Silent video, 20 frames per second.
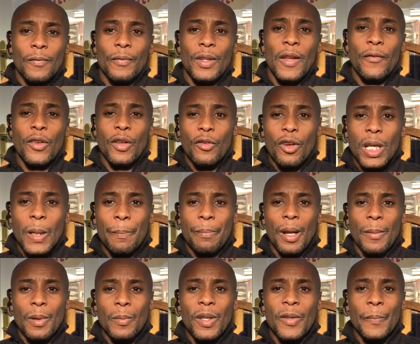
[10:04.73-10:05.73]
If you've got a
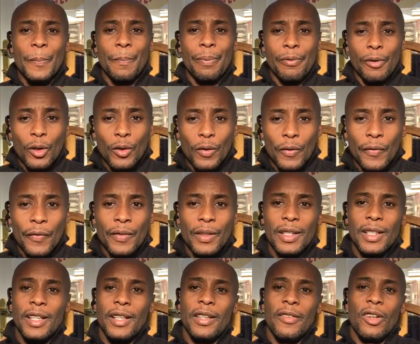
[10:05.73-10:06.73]
problem with proof,
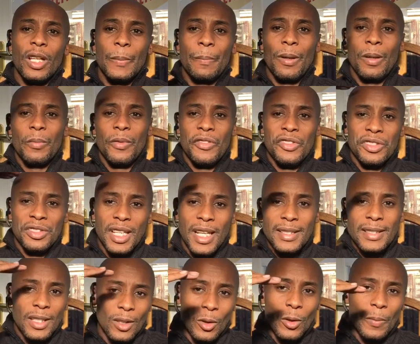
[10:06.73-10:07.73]
you've got a problem with
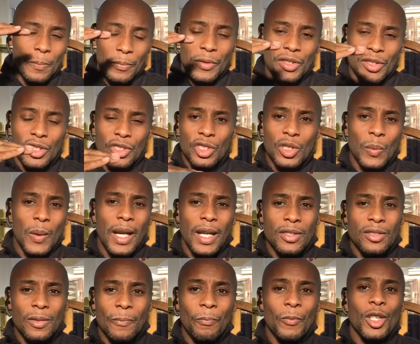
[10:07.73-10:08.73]
setting up the
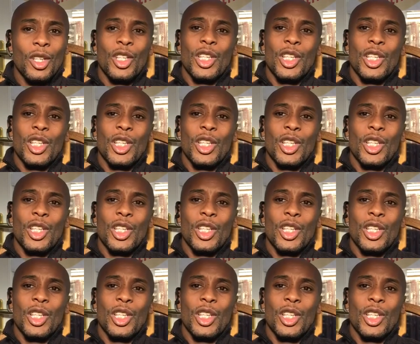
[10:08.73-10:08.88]
situation.